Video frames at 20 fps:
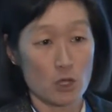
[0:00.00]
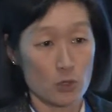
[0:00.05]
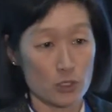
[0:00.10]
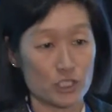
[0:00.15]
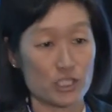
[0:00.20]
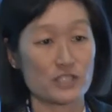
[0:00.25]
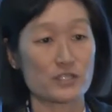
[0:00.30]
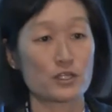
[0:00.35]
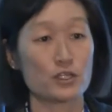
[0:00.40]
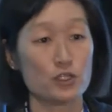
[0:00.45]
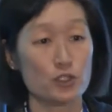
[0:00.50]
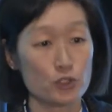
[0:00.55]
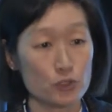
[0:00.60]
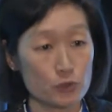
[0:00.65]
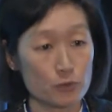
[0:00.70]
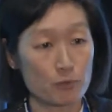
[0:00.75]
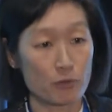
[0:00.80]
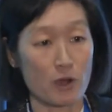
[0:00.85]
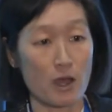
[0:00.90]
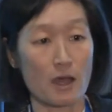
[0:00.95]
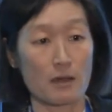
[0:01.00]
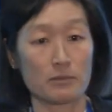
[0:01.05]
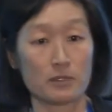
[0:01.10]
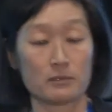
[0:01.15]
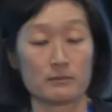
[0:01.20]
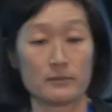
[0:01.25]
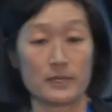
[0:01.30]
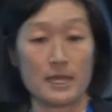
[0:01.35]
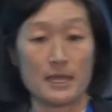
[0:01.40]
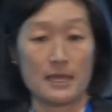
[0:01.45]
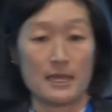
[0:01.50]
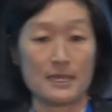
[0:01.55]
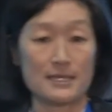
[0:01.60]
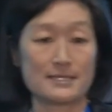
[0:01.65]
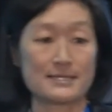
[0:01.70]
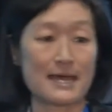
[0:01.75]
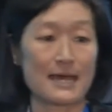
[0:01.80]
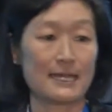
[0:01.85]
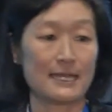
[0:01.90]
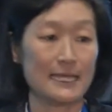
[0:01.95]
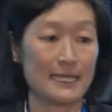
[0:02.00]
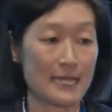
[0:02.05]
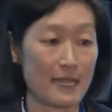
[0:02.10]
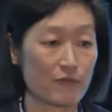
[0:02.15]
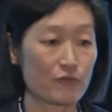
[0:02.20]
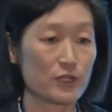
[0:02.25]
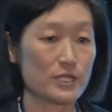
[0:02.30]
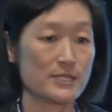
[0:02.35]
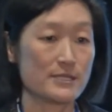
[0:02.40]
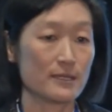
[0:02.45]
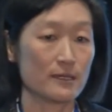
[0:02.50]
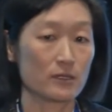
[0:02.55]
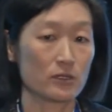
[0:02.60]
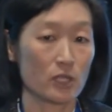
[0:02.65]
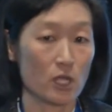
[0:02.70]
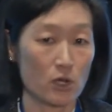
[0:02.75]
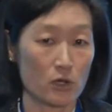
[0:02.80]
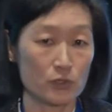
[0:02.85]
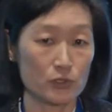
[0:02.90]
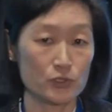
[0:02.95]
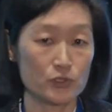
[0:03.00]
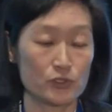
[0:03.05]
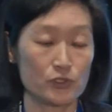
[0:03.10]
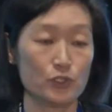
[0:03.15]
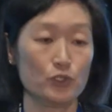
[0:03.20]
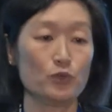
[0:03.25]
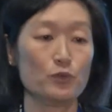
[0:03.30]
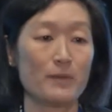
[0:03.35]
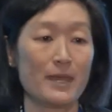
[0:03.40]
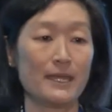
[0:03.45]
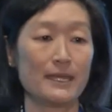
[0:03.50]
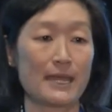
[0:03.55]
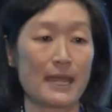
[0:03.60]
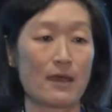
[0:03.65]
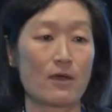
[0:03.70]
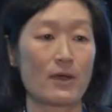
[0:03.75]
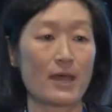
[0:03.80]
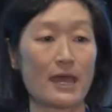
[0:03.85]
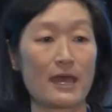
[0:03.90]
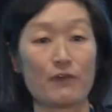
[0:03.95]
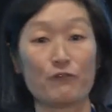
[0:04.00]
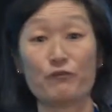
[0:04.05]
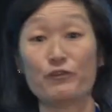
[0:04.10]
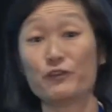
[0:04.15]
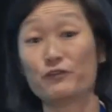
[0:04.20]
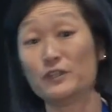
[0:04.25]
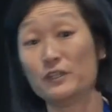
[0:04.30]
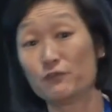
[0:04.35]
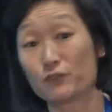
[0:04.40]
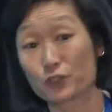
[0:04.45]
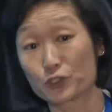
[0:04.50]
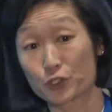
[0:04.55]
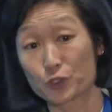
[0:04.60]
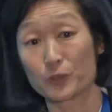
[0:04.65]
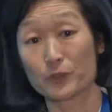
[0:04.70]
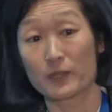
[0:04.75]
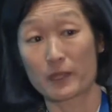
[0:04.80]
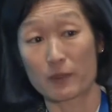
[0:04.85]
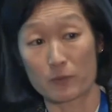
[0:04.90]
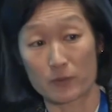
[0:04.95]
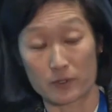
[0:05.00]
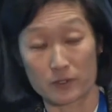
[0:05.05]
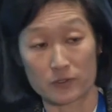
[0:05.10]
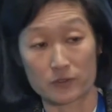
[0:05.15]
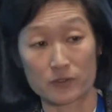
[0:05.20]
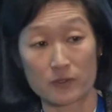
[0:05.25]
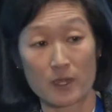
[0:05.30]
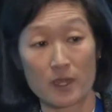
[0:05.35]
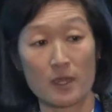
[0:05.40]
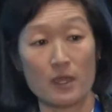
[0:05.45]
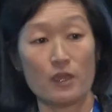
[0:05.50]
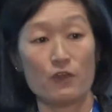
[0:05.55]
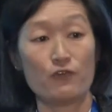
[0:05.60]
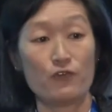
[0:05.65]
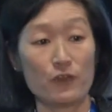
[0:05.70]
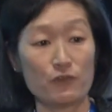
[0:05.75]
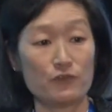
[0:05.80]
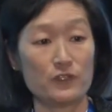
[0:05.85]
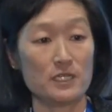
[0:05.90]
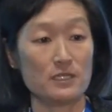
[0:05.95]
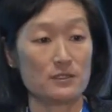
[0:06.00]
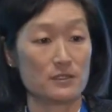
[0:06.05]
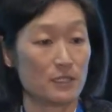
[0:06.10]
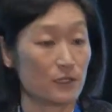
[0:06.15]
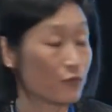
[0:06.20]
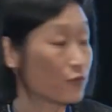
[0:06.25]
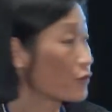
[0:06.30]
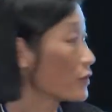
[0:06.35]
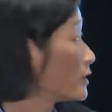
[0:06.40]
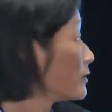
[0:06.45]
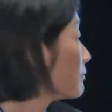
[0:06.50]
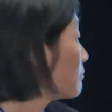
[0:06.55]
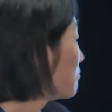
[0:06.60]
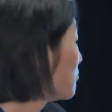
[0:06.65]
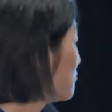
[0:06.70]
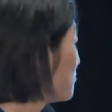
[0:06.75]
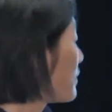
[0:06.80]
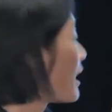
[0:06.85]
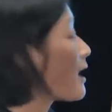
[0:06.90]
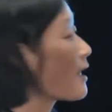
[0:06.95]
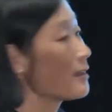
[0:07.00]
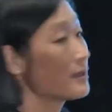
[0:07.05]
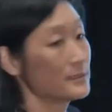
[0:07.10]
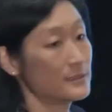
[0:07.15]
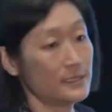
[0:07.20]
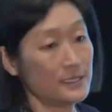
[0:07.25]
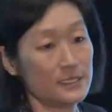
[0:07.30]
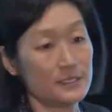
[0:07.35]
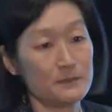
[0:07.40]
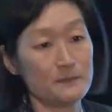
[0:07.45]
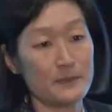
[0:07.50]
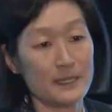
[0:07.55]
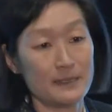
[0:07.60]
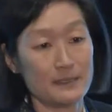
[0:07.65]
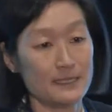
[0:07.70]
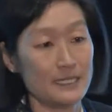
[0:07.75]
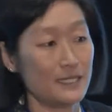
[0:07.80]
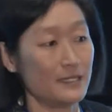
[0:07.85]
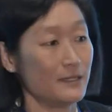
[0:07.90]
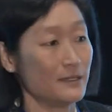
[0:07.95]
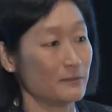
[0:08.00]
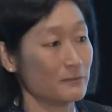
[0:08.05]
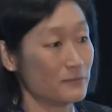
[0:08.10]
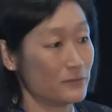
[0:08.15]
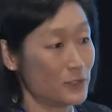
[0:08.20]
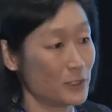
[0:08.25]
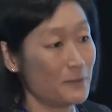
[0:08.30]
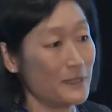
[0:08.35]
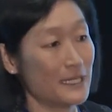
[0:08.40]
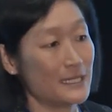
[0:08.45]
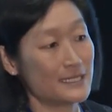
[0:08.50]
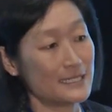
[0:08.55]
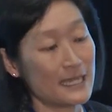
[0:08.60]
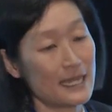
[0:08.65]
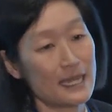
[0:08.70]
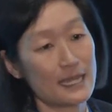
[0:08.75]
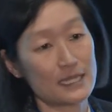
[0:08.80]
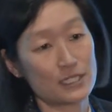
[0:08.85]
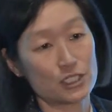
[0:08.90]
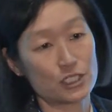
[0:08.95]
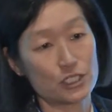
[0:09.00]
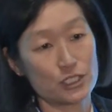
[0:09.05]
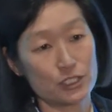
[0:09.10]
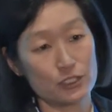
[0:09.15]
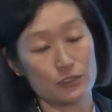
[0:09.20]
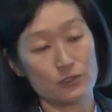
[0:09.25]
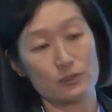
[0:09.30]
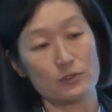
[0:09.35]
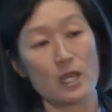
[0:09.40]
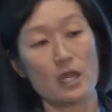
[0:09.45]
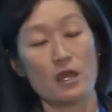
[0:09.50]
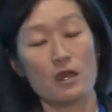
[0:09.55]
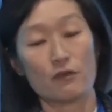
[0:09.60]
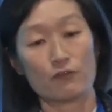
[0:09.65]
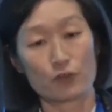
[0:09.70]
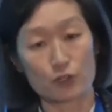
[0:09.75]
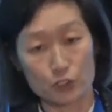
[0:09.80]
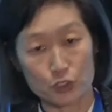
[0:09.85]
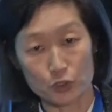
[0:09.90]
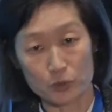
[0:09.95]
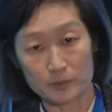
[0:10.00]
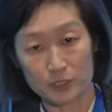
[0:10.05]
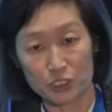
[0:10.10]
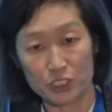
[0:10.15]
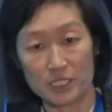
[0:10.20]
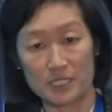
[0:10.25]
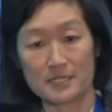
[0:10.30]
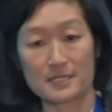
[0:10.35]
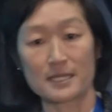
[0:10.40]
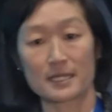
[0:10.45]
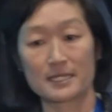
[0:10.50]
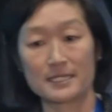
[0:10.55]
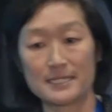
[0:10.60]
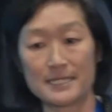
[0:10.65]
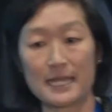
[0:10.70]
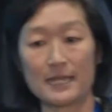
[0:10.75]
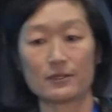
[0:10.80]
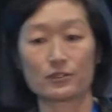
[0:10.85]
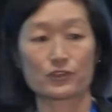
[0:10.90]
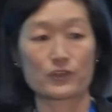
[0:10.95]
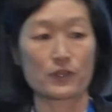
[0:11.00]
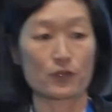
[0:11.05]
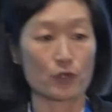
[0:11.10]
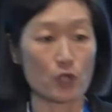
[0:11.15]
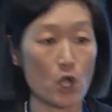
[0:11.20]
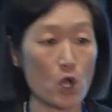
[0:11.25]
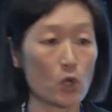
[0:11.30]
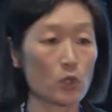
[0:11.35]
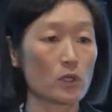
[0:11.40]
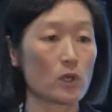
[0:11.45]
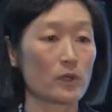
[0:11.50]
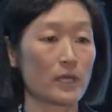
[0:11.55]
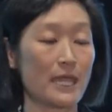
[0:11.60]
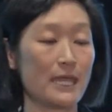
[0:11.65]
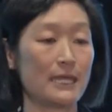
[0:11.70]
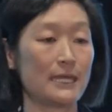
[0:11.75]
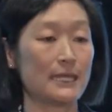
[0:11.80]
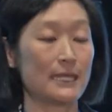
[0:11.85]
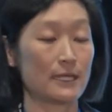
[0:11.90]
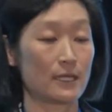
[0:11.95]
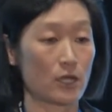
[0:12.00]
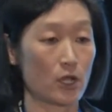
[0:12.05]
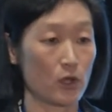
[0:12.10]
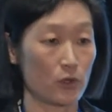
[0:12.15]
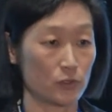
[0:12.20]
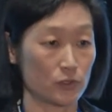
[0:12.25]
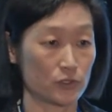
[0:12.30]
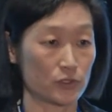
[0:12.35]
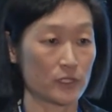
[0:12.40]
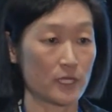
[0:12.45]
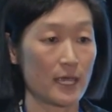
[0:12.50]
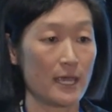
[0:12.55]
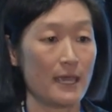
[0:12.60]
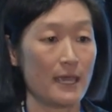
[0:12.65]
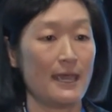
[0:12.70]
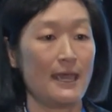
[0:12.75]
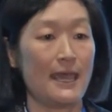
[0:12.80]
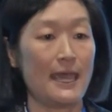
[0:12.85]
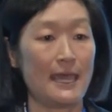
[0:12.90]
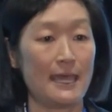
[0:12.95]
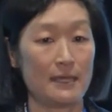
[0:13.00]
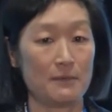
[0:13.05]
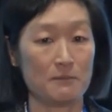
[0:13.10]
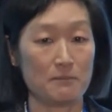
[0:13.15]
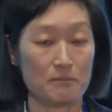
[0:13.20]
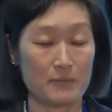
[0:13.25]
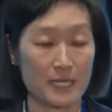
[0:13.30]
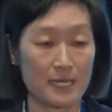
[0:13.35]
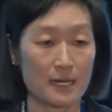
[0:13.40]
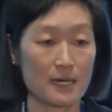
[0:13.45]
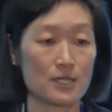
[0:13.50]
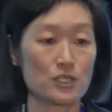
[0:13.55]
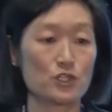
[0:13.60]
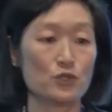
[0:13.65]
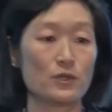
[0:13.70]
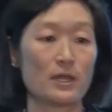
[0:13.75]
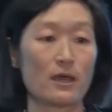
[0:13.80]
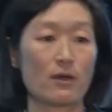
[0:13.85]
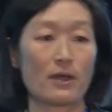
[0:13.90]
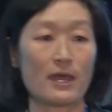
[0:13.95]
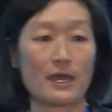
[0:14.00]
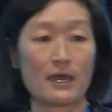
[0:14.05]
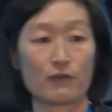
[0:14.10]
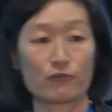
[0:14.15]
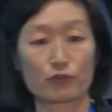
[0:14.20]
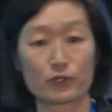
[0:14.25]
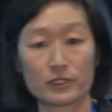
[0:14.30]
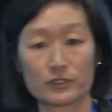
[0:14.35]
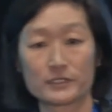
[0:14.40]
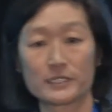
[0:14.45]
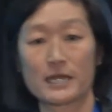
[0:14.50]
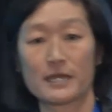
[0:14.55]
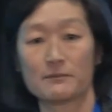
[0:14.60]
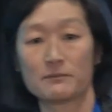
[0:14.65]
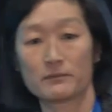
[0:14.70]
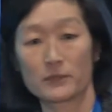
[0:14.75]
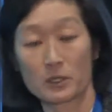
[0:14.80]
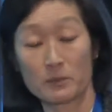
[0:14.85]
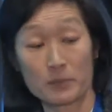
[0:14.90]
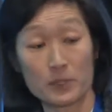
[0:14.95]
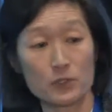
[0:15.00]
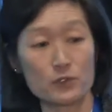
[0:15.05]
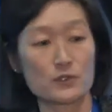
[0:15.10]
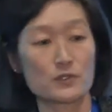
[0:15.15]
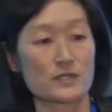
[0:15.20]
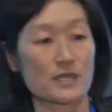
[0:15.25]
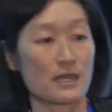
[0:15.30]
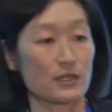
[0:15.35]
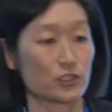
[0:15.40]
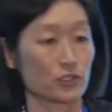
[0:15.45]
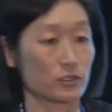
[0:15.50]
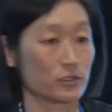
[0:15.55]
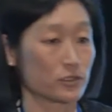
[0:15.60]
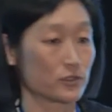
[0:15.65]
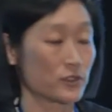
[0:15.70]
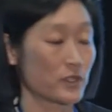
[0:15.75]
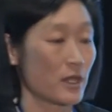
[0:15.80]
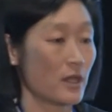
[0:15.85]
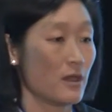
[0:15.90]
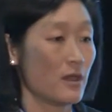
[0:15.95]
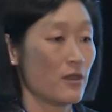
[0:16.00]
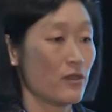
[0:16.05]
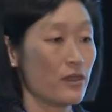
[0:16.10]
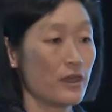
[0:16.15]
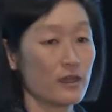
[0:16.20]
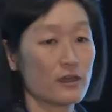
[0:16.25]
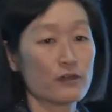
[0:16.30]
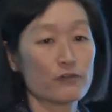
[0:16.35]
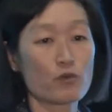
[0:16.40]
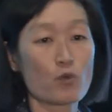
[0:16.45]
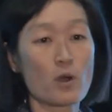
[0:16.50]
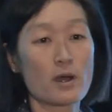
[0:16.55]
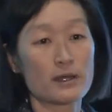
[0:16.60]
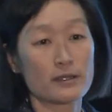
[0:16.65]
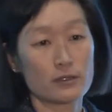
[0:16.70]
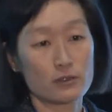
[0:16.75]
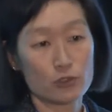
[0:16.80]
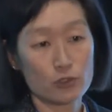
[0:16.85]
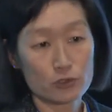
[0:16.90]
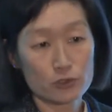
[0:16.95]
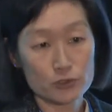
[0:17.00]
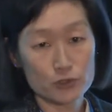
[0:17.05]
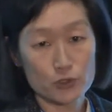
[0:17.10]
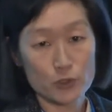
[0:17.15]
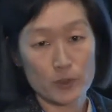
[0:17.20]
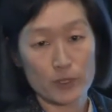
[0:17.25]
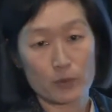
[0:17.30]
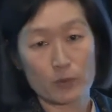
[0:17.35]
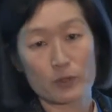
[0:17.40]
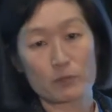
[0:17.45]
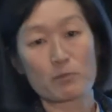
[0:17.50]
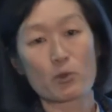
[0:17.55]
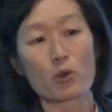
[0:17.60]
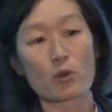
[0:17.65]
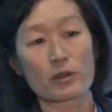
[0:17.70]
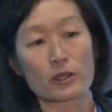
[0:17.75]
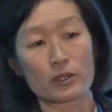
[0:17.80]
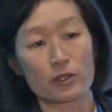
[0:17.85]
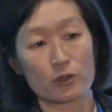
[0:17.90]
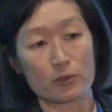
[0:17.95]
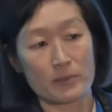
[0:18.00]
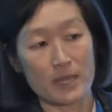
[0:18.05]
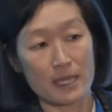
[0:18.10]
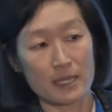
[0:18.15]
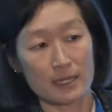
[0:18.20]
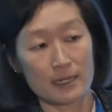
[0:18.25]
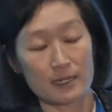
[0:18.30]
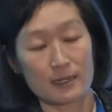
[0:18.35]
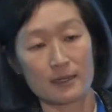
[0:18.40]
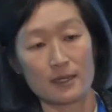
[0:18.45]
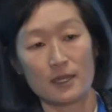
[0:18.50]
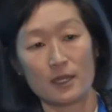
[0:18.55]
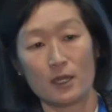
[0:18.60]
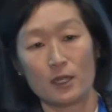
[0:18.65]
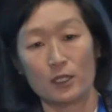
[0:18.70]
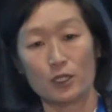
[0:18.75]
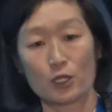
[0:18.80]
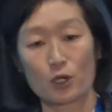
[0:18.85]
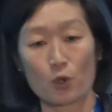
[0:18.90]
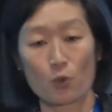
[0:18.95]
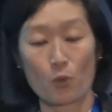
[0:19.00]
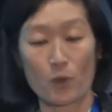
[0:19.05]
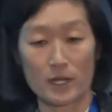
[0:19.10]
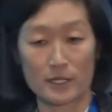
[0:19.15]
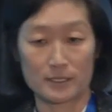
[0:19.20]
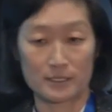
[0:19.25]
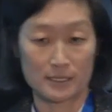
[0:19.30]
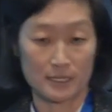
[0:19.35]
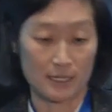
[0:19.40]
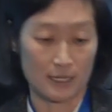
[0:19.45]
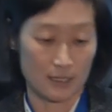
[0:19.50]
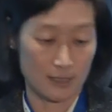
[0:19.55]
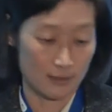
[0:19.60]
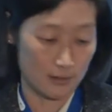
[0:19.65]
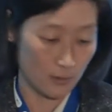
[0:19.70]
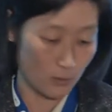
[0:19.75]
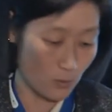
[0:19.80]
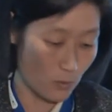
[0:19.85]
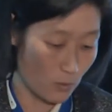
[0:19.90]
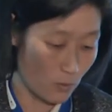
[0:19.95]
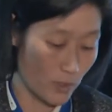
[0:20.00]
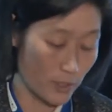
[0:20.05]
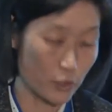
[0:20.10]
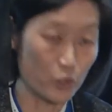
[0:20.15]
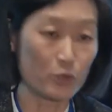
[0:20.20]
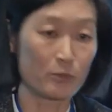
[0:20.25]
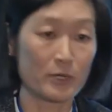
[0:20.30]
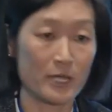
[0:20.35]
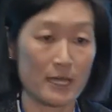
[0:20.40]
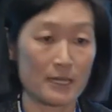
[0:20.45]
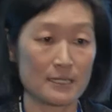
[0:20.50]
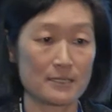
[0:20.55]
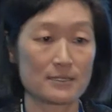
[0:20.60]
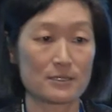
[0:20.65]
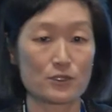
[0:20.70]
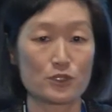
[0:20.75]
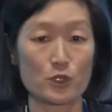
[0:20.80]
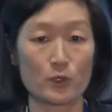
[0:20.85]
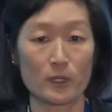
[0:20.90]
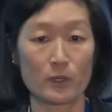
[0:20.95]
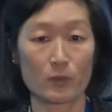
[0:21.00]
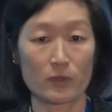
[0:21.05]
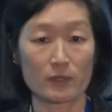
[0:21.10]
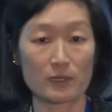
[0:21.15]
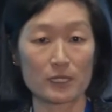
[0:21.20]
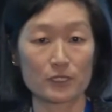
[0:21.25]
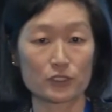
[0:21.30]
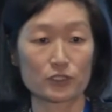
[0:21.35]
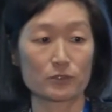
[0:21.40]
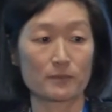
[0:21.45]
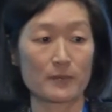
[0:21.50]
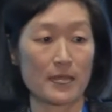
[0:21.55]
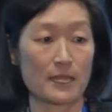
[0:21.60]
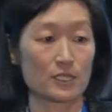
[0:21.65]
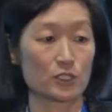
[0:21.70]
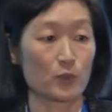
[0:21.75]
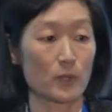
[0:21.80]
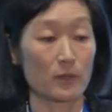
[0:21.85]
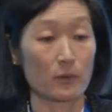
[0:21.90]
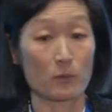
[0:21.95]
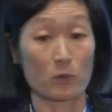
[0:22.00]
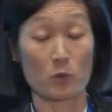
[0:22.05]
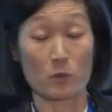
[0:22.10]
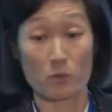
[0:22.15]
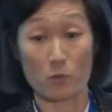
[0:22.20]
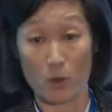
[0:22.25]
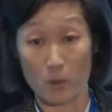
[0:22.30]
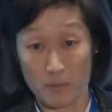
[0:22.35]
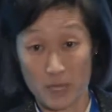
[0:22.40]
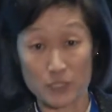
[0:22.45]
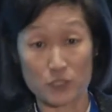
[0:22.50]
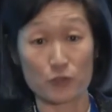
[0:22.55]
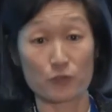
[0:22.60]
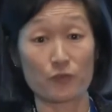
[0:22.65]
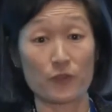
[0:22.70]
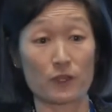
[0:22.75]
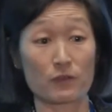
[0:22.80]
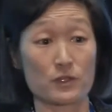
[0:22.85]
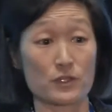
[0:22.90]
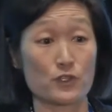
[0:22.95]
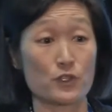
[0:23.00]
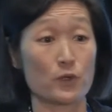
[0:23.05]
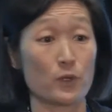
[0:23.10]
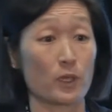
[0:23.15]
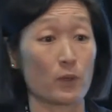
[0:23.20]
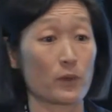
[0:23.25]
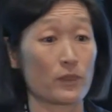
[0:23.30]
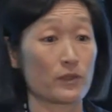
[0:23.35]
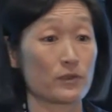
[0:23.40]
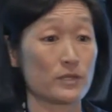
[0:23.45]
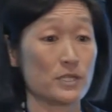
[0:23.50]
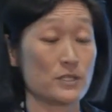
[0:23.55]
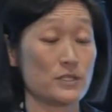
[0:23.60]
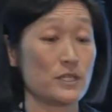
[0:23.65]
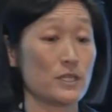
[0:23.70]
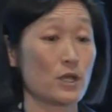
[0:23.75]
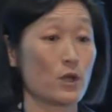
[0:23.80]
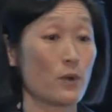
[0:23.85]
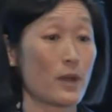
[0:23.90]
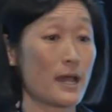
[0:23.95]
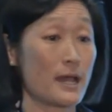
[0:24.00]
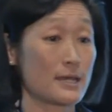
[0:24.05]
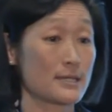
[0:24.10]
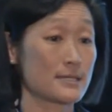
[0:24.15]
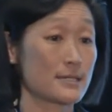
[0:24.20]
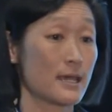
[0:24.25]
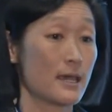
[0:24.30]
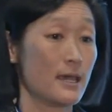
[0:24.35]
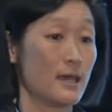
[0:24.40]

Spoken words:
which is a new problem, is that in every single host, you may now have 50 virtual networks. 50 different policies needing to be attached to virtual machines and containers that are co-located in a host. And because you now have real-time compute schedulers, think of what Google's doing with Borg and Omega, what Kubernetes is doing with cluster management, what Mesosphere is doing with their DCOS.